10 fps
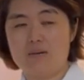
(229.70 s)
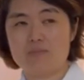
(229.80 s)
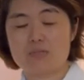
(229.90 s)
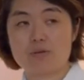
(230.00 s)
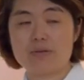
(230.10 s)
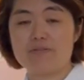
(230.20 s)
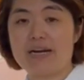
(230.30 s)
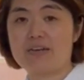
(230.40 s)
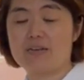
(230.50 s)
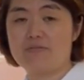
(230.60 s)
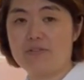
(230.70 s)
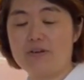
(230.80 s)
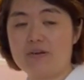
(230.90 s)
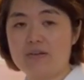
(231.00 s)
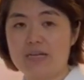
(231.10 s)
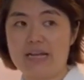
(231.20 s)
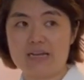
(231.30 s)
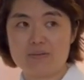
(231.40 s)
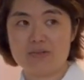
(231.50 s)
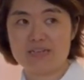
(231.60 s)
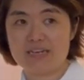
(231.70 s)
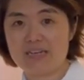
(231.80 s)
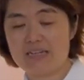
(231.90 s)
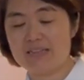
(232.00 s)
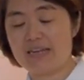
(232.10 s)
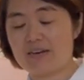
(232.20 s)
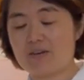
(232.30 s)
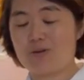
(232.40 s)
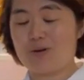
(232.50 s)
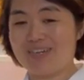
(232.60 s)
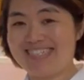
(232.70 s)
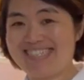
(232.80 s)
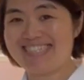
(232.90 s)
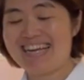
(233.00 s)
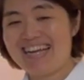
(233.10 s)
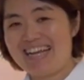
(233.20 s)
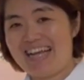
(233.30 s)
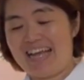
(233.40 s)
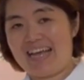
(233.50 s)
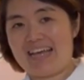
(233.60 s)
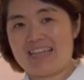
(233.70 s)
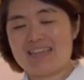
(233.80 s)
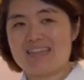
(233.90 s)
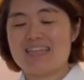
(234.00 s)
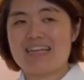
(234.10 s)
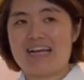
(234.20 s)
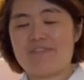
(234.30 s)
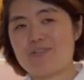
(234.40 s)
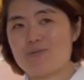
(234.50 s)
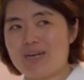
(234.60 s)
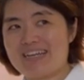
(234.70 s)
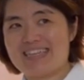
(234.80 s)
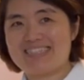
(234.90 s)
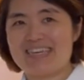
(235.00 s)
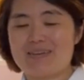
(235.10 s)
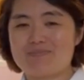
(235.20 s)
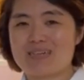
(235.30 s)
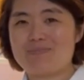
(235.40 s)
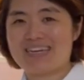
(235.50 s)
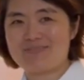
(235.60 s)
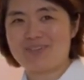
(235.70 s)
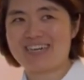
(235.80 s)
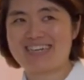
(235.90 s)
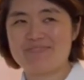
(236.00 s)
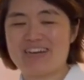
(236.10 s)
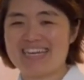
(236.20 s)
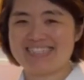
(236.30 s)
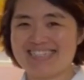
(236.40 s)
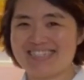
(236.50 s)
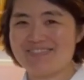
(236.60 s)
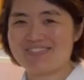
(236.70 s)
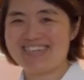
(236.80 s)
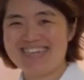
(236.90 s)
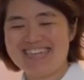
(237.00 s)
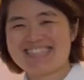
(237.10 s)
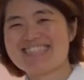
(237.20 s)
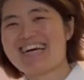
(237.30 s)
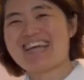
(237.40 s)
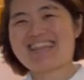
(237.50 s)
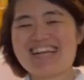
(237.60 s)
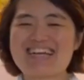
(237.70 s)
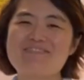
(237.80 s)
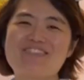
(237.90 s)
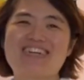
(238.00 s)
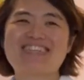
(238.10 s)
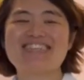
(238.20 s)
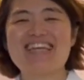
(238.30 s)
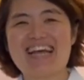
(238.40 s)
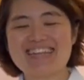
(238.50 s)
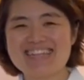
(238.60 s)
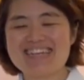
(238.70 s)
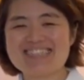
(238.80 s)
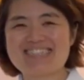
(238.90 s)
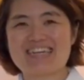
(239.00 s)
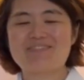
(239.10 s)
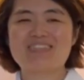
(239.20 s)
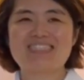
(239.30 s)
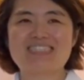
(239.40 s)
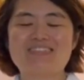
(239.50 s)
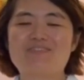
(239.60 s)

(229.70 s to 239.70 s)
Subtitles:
It's probably a record for anybody in that course. And after a week, they said, come back to work, vacation's over. So I think if you're a good analyst, they would still